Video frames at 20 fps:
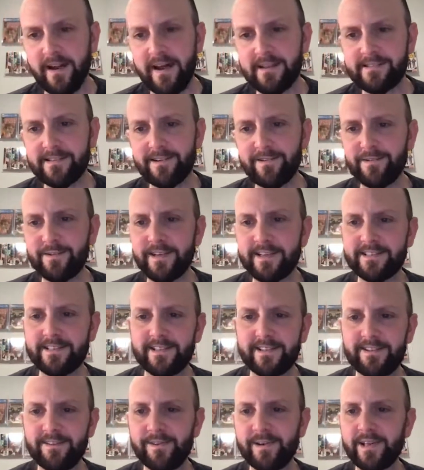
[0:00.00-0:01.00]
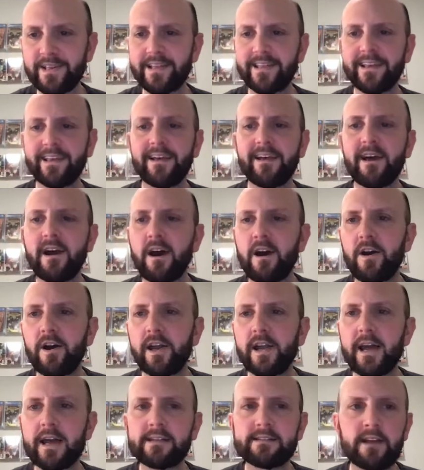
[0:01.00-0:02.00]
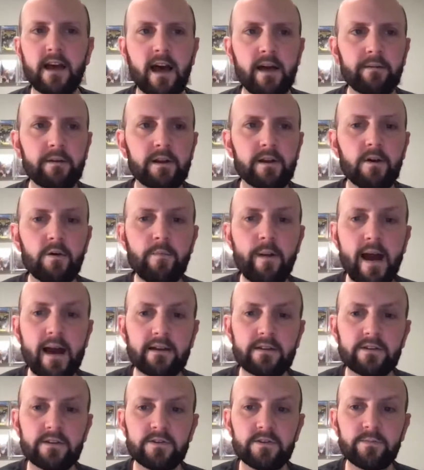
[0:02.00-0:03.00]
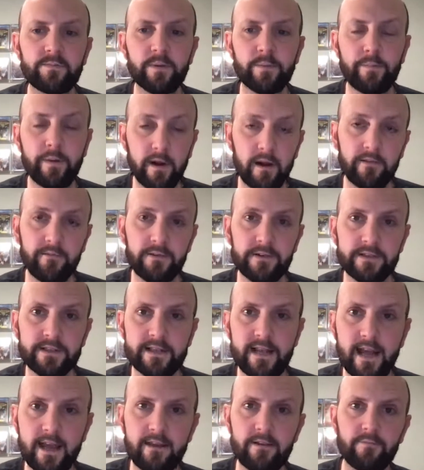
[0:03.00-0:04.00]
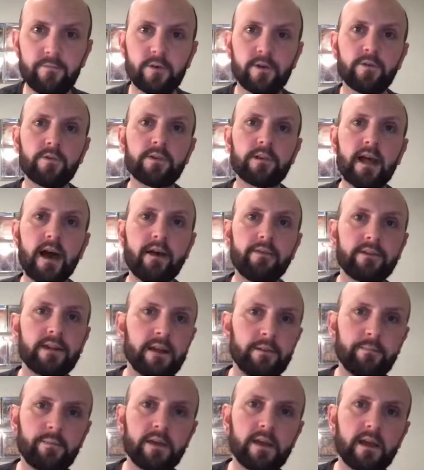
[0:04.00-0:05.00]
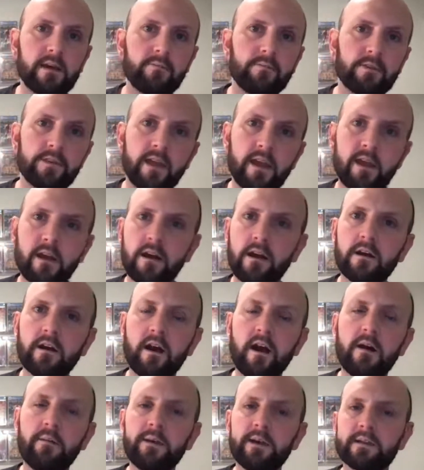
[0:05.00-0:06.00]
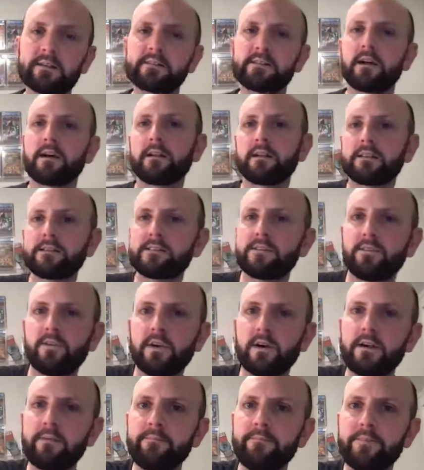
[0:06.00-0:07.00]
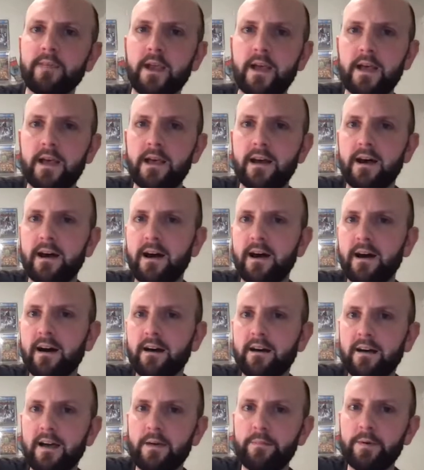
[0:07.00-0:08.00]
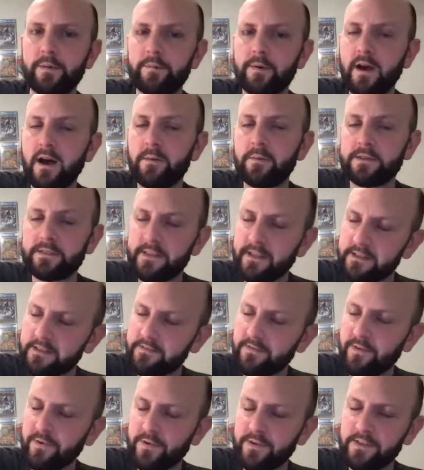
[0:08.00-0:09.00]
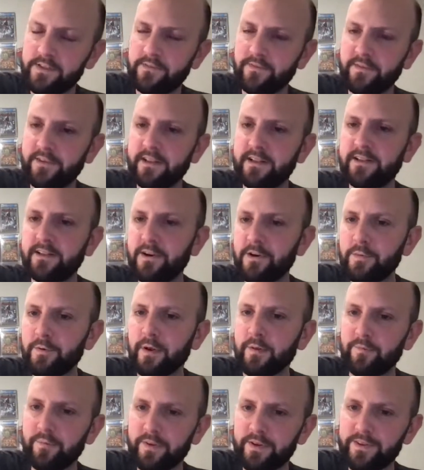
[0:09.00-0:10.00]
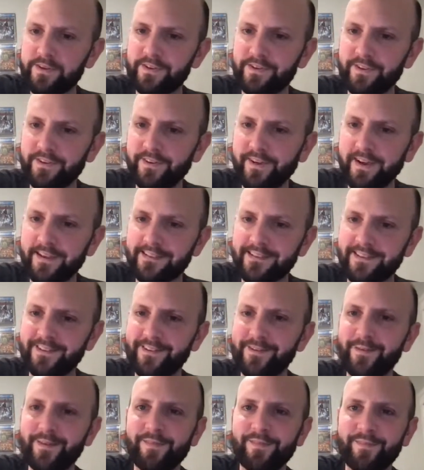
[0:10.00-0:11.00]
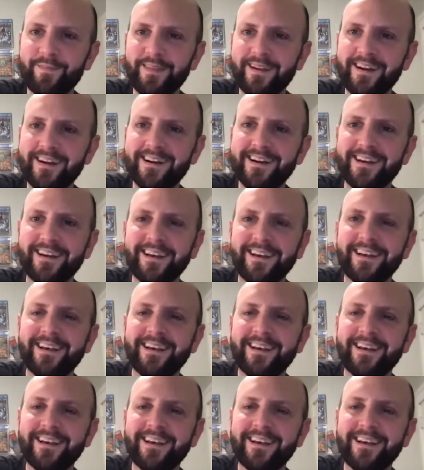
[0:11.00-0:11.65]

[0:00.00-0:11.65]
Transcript: How's it going, Agent Ewing? All right, guys, I'm going to go back to preparing for tonight. We're going live at 8 p.m. with AR Comics on Instagram. MM Comic Sales, of course, if you didn't know, but I'm pretty sure you guys all know me from there.